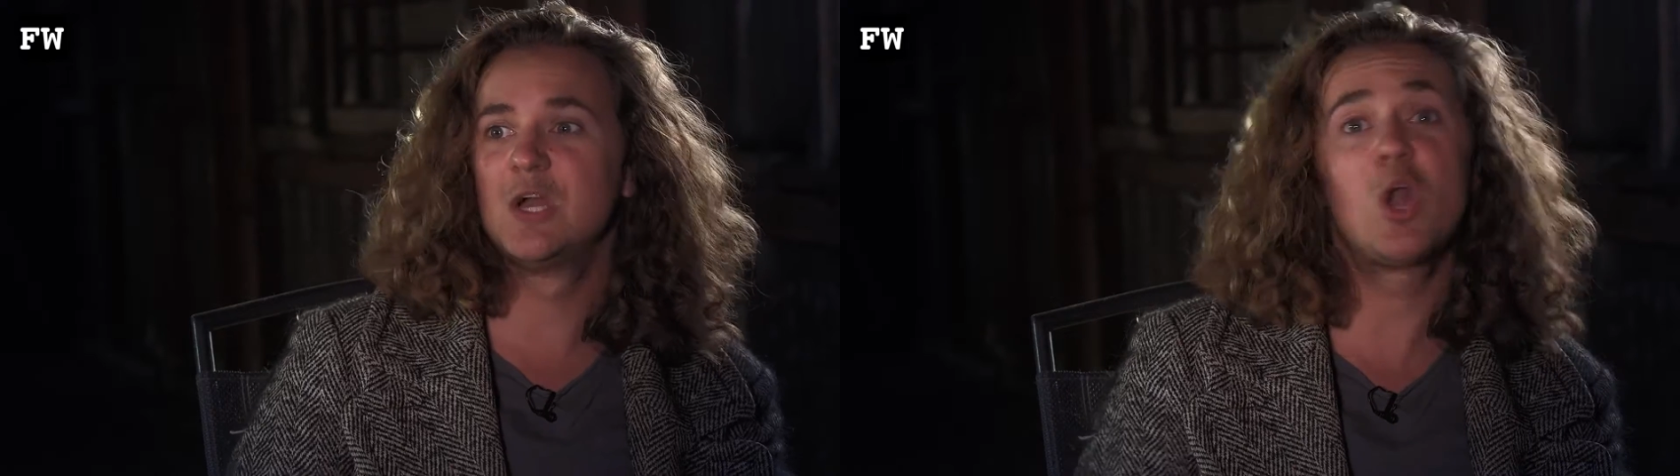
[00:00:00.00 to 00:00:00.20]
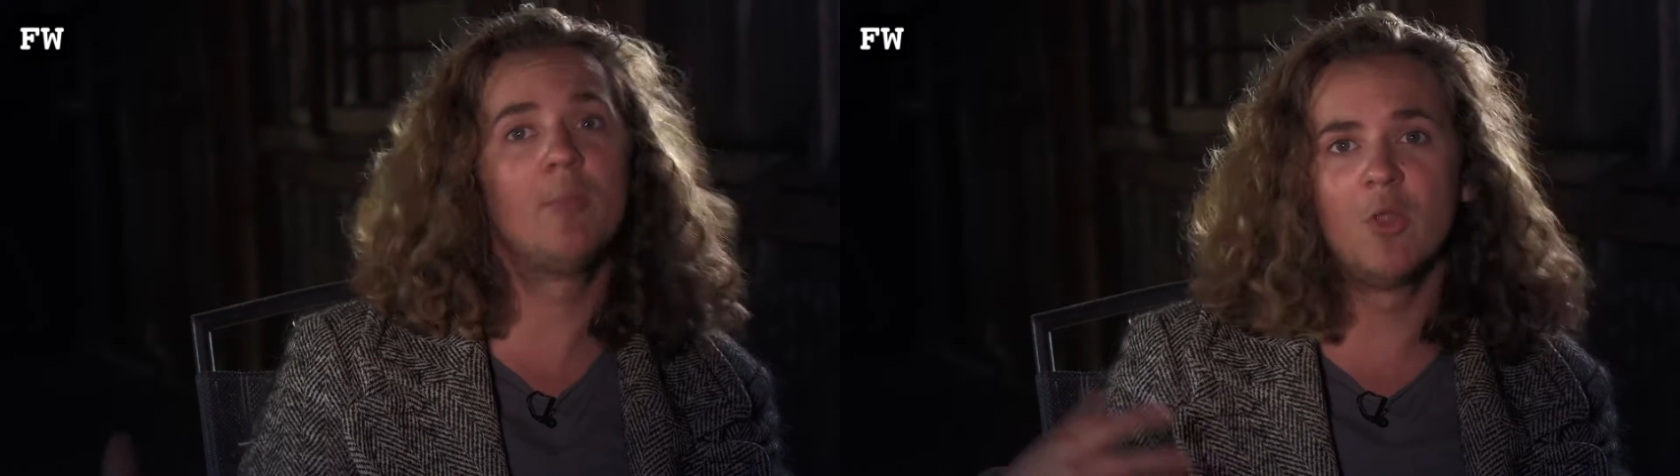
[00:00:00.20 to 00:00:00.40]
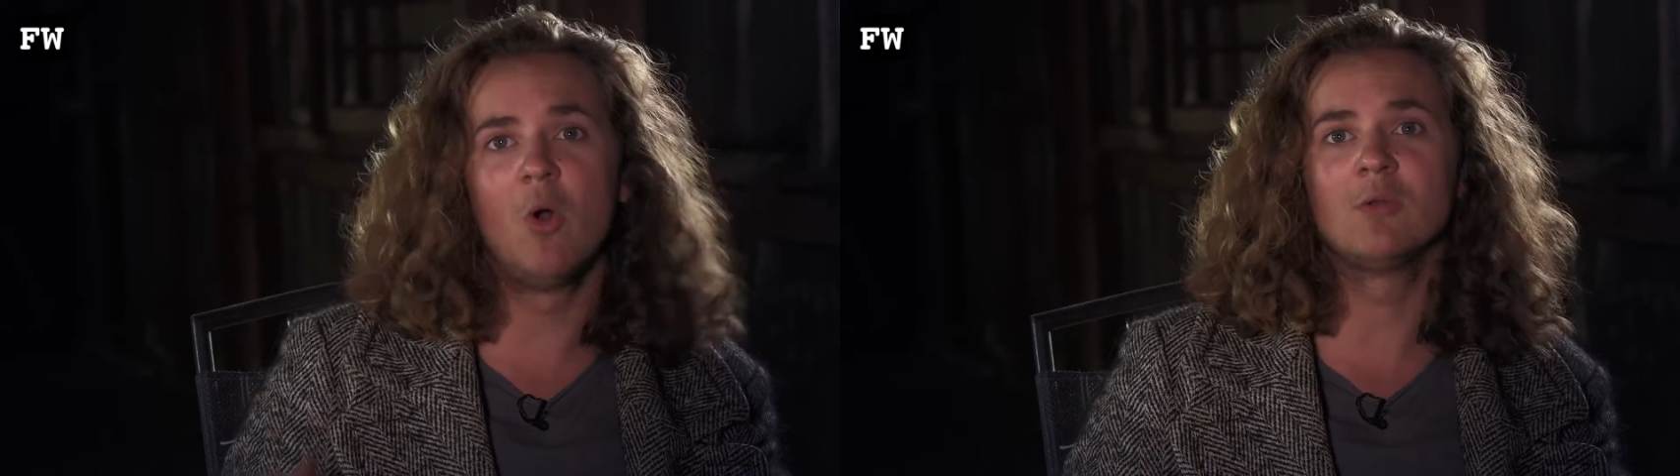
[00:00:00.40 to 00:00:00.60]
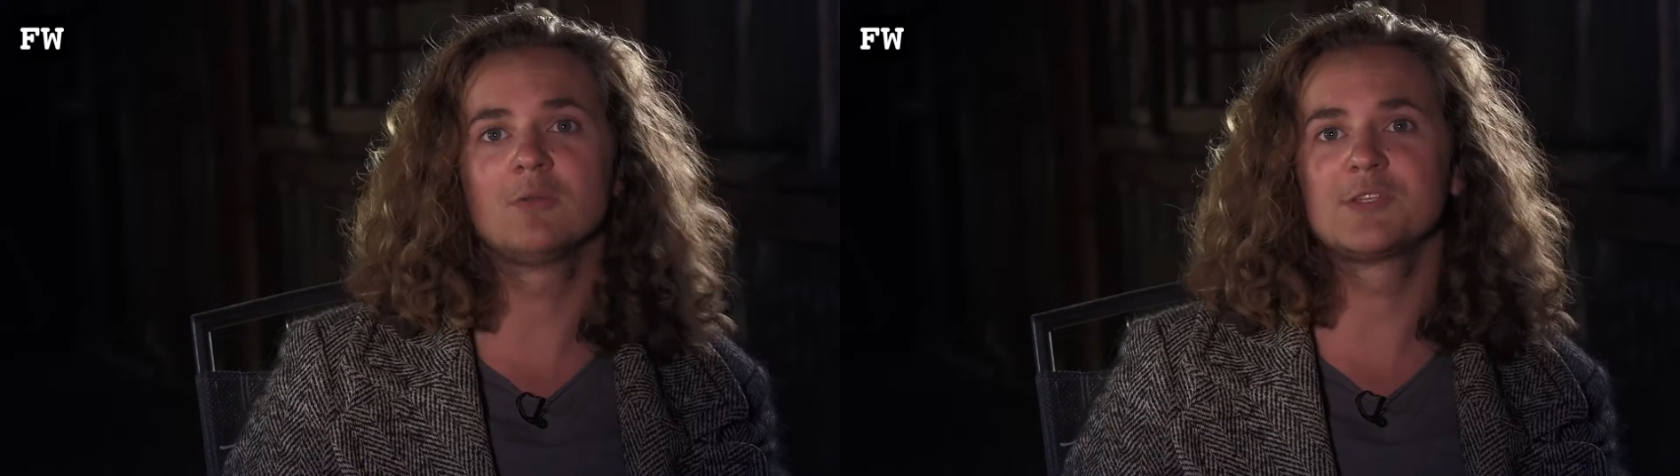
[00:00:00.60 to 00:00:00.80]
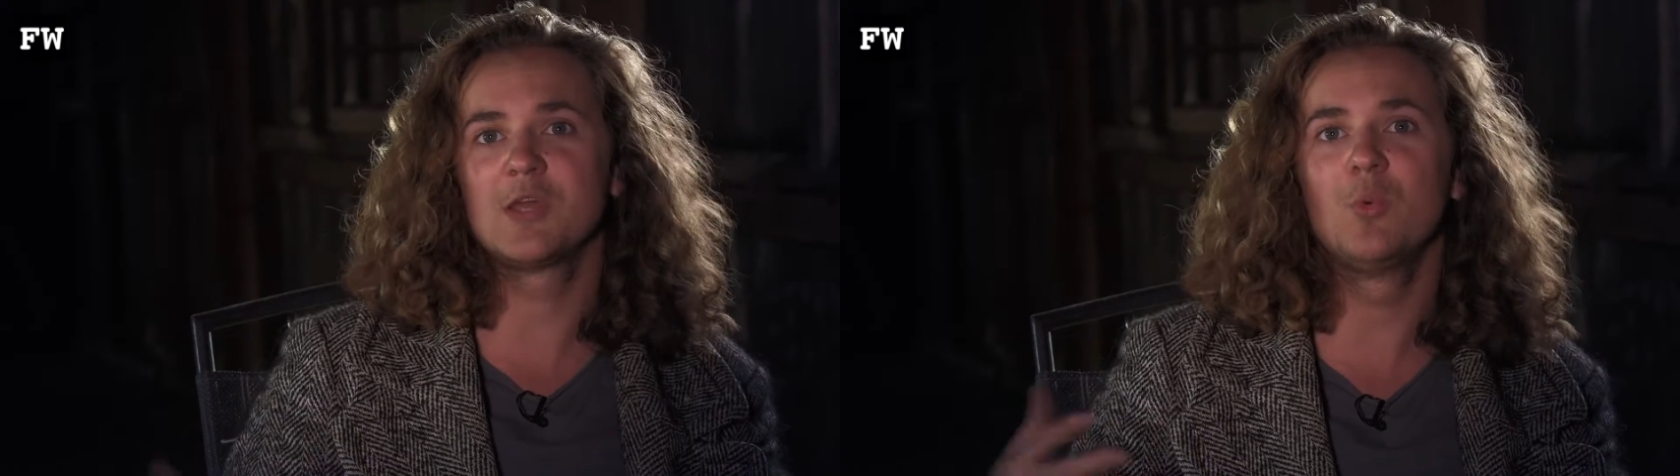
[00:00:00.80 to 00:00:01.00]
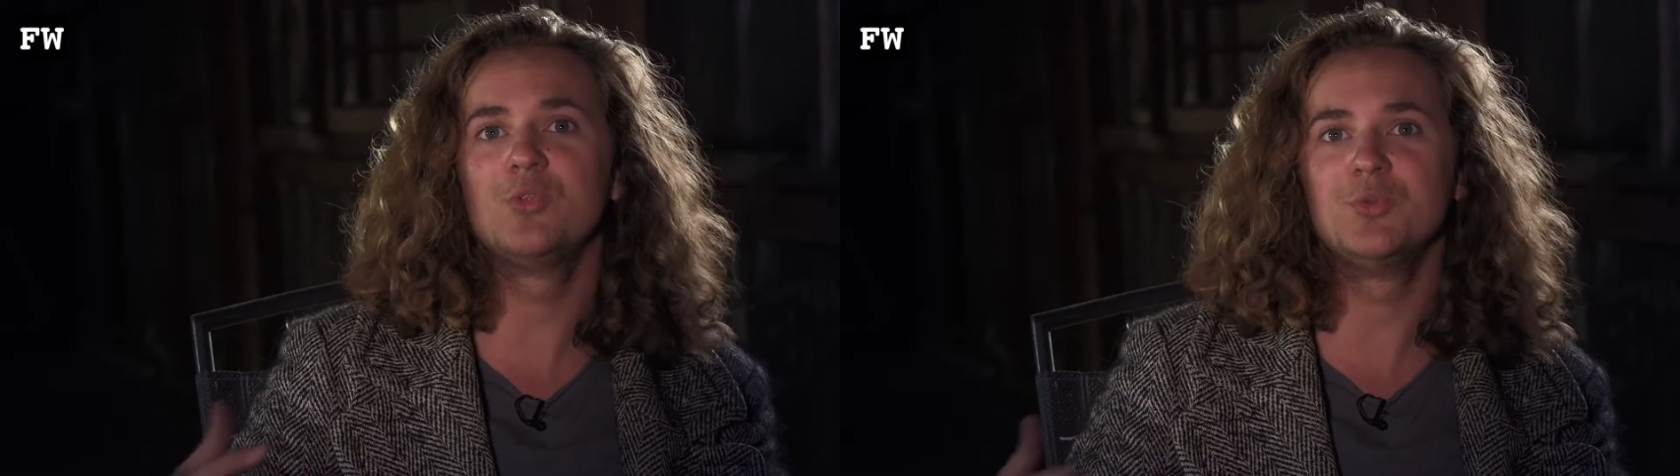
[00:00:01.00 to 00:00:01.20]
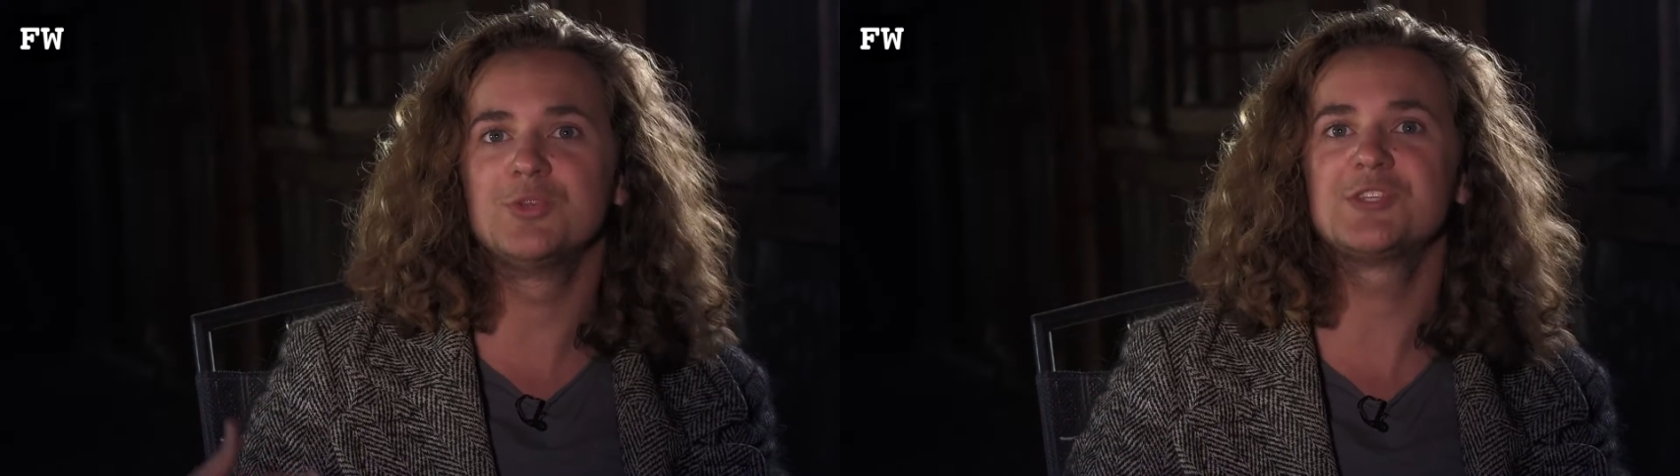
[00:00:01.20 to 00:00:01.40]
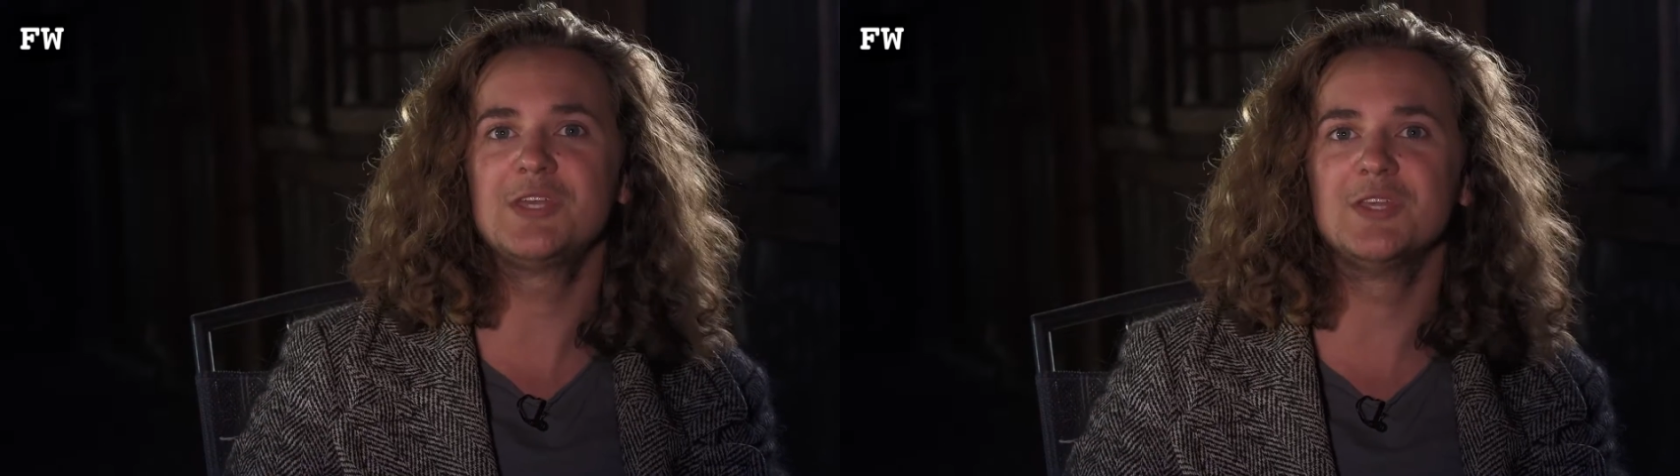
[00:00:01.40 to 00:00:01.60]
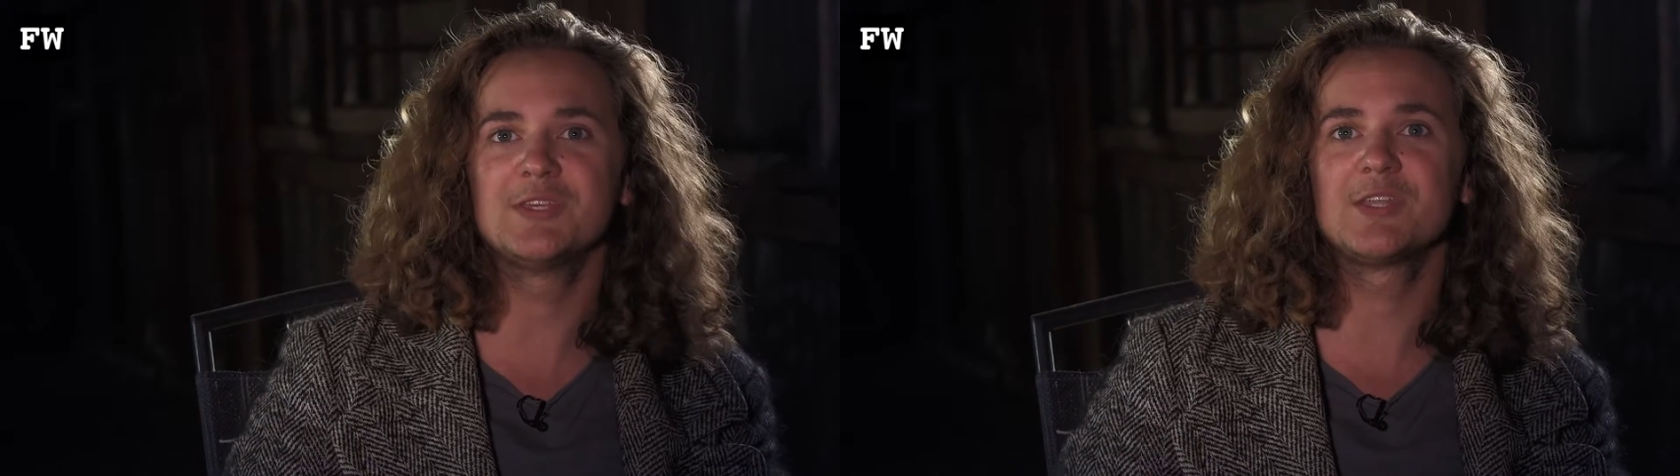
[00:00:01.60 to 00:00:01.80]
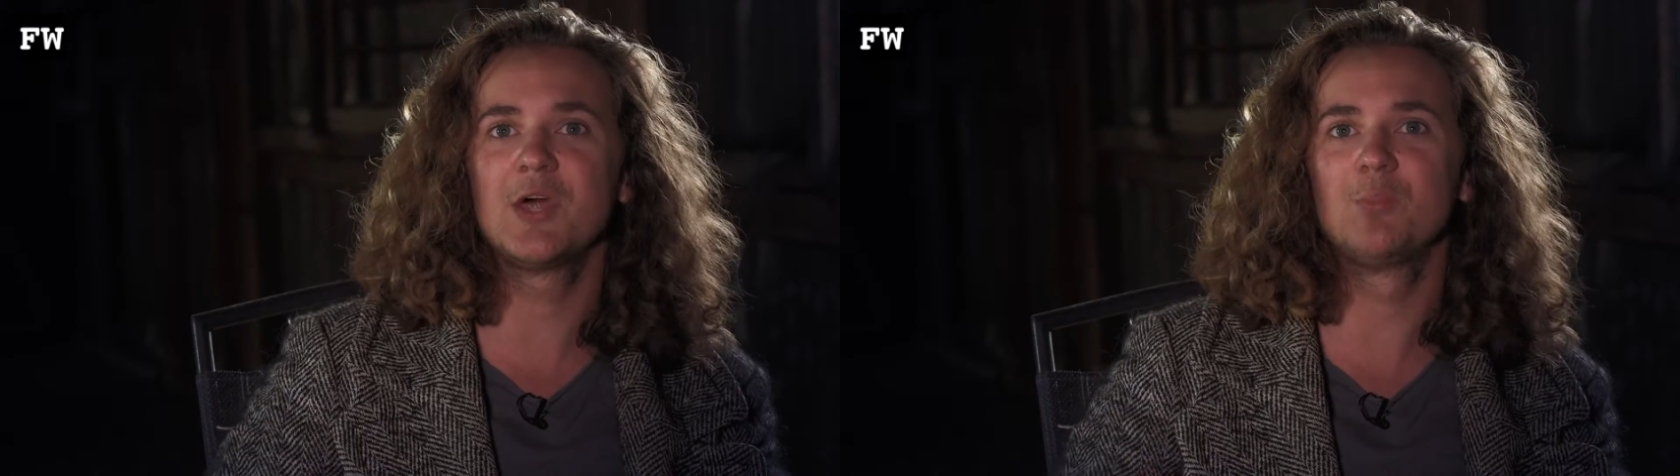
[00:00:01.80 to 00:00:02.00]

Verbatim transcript: come along, because I want you to see this, and I,